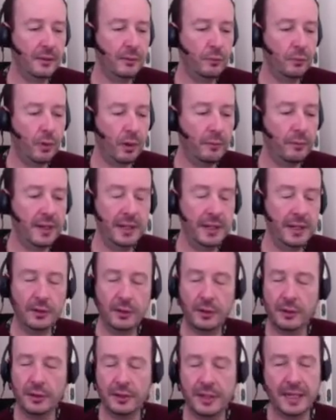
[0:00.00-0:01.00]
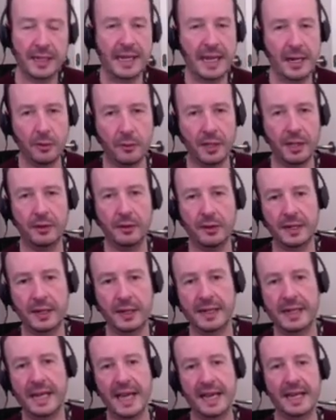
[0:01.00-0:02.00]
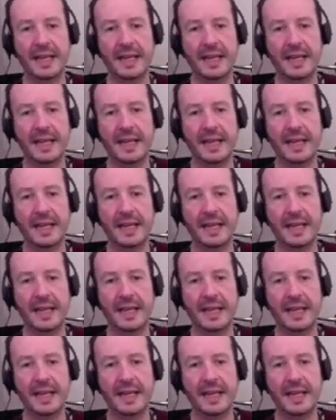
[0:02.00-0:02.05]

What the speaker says: What you learn in that